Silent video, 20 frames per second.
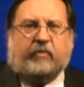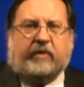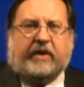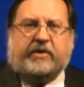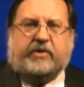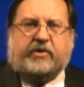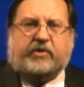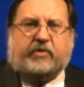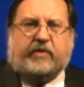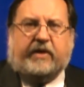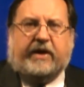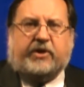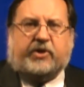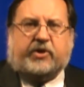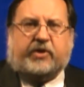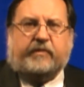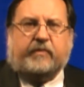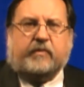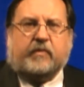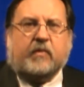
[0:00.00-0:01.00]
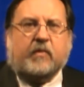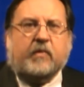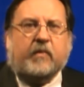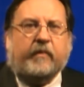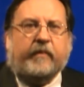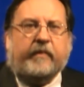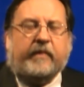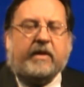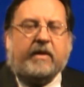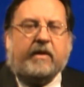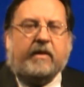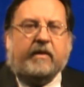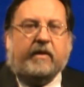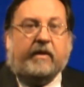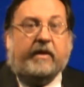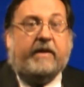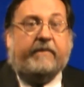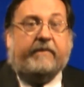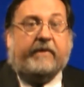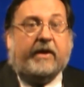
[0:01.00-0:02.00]
registration,
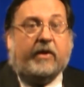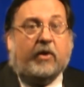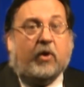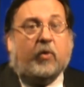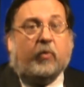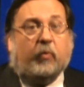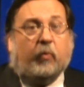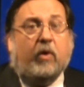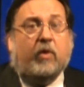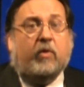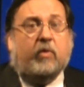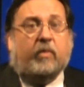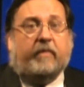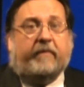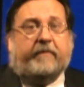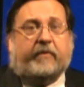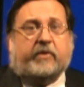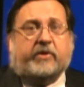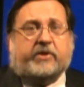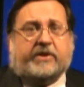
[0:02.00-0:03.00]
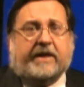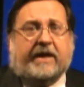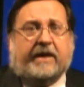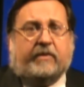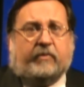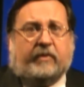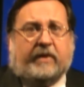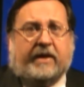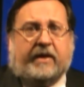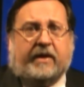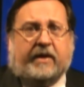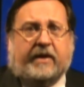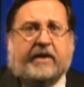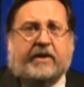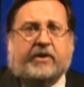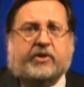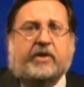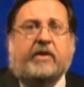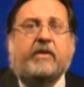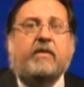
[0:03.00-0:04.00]
leaving no room for state
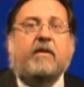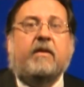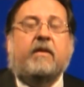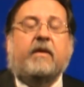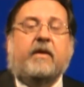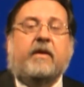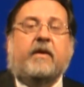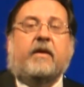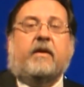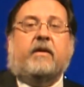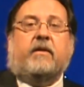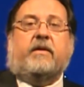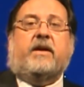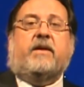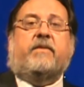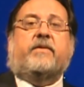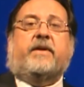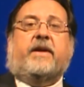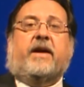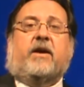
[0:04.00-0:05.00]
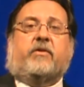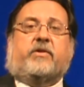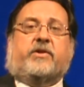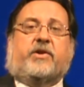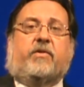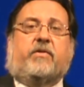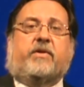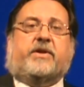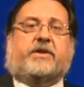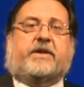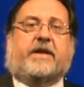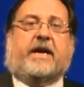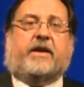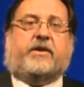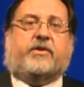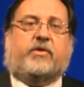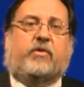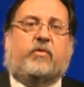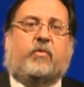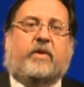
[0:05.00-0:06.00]
regulation. Even the Arizona
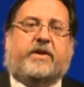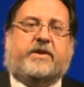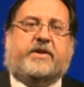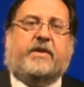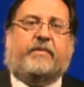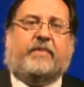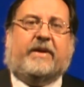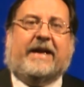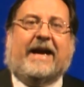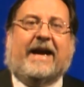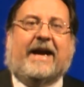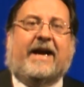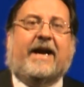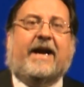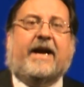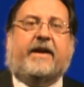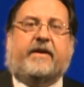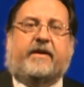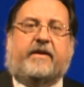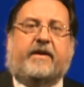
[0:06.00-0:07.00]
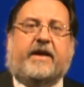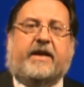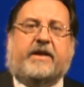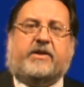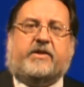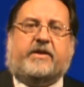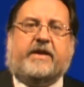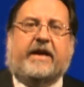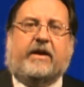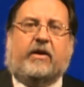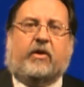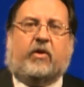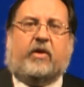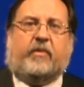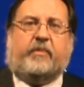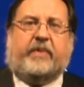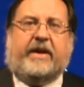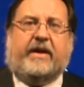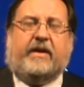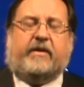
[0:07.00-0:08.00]
statute, which simply added a state
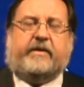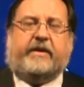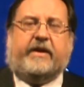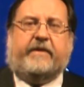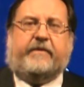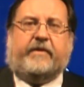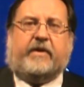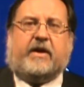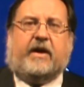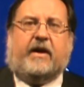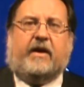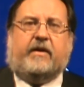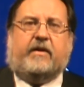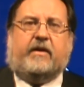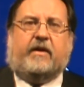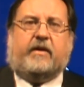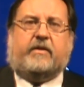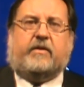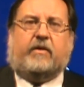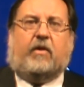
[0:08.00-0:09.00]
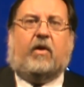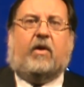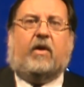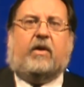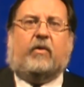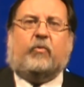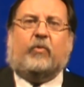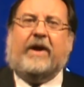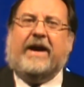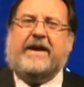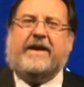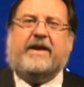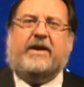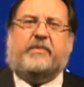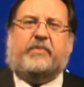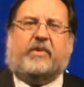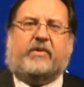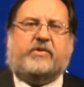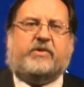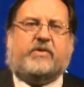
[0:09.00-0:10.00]
law penalty for conduct already
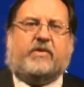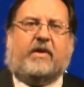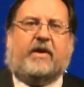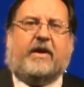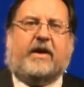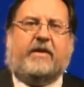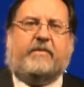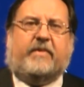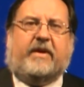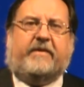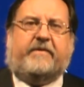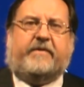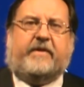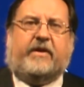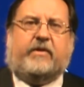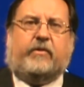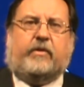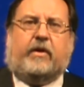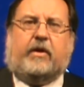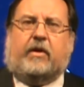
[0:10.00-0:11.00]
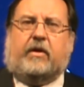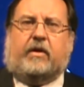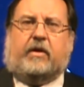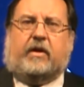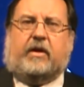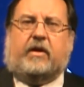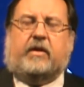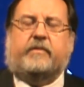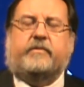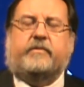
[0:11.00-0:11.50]
proscribed by federal law.